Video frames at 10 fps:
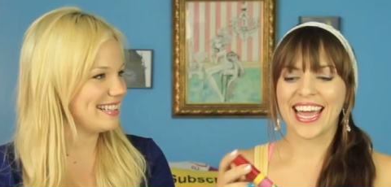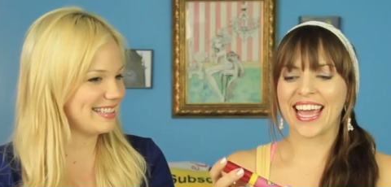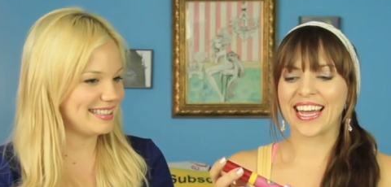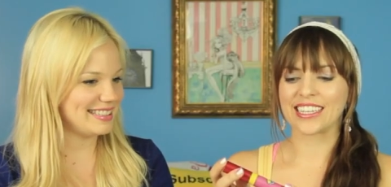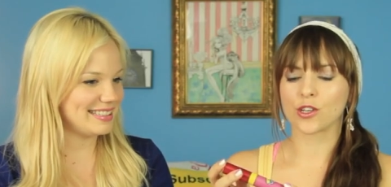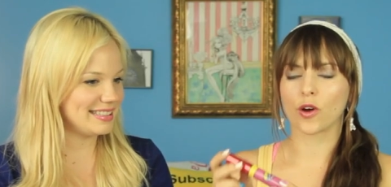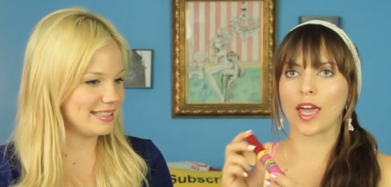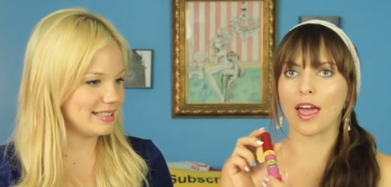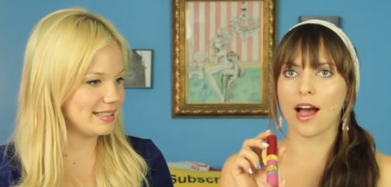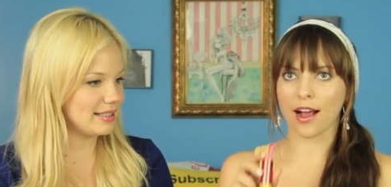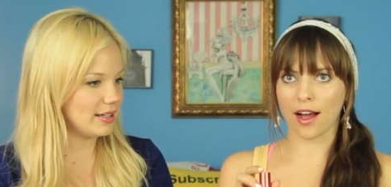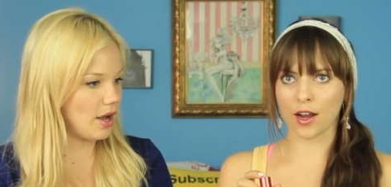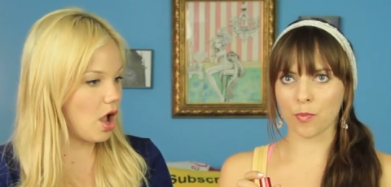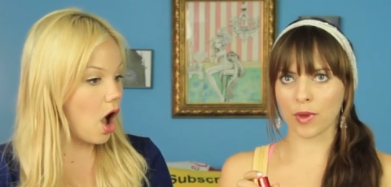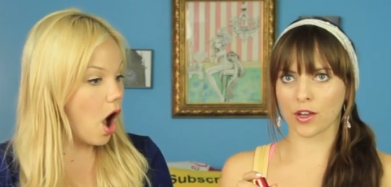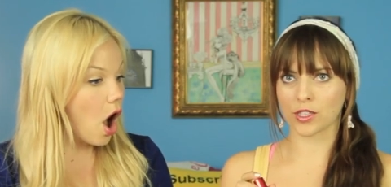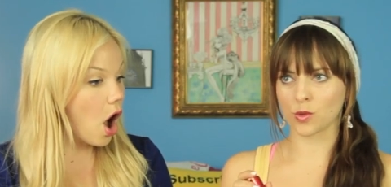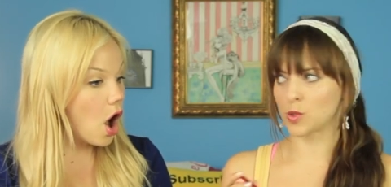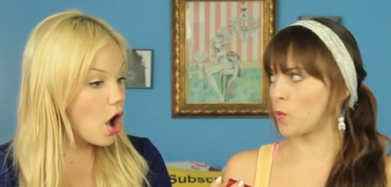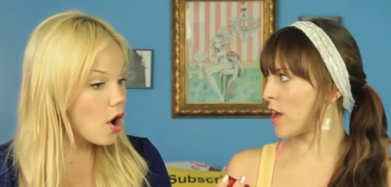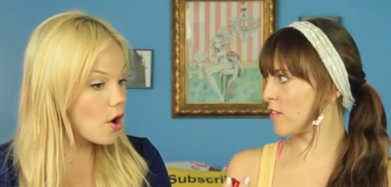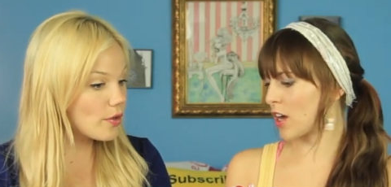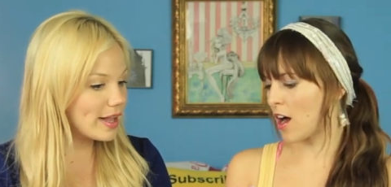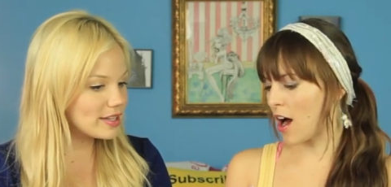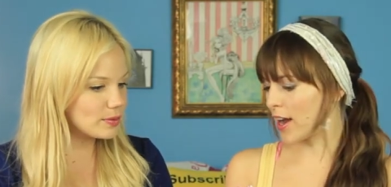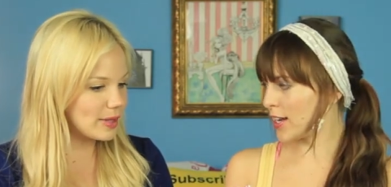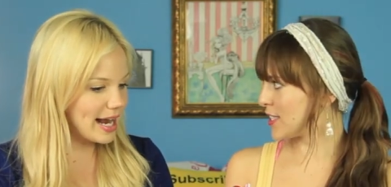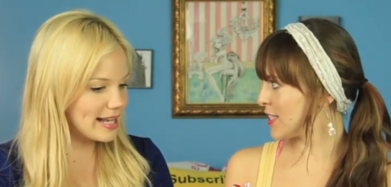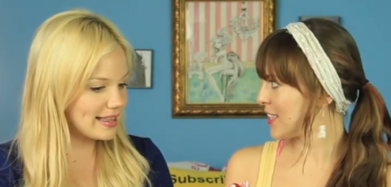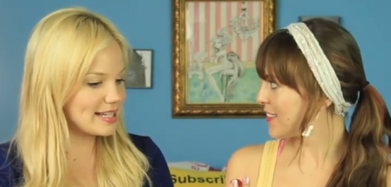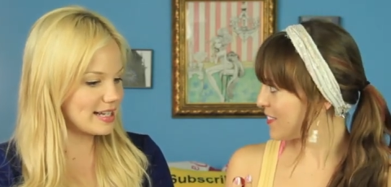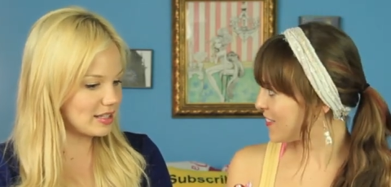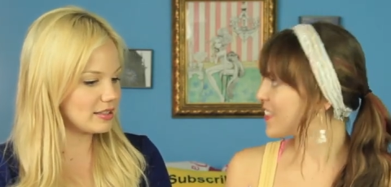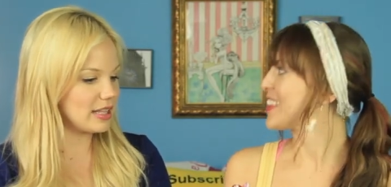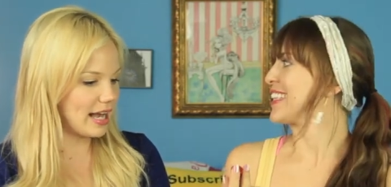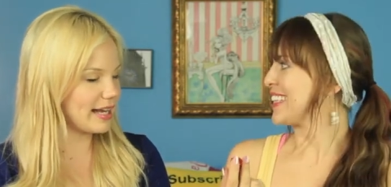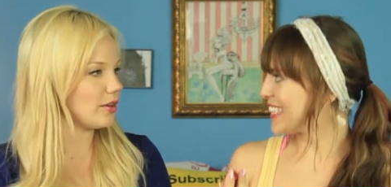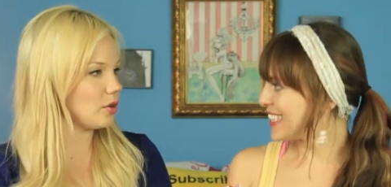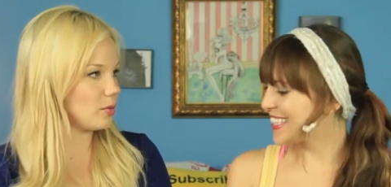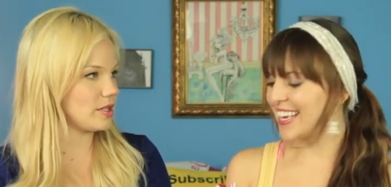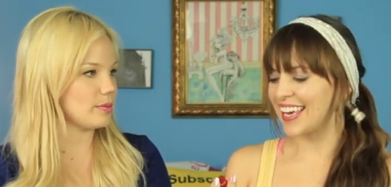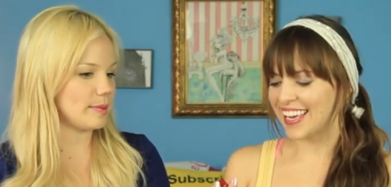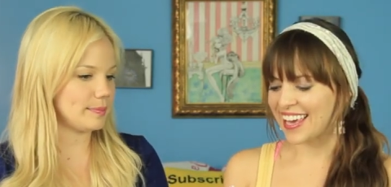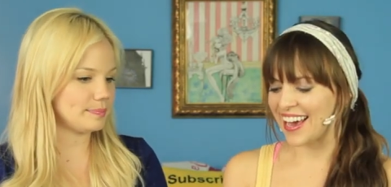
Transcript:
Speaker 1: And so, okay, I got it because it
Speaker 2: was oh, one of a kind. Oh, that's right. They did a line, a whole Wonder Woman.